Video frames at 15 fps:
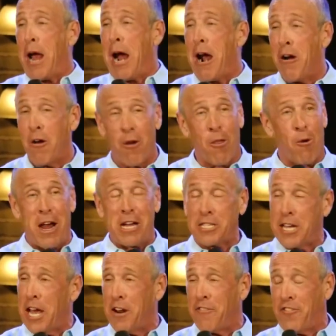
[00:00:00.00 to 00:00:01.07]
they are,
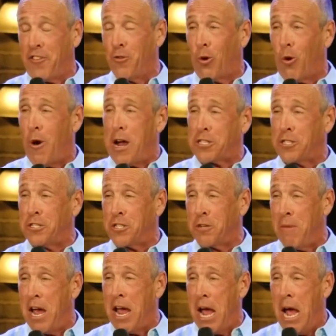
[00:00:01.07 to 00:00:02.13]
otherwise I got a few questions
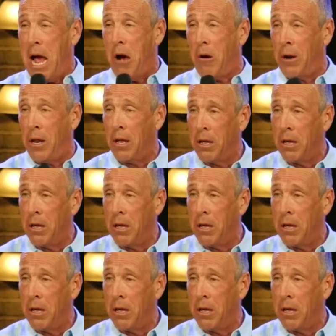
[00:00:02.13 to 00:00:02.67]
of my own.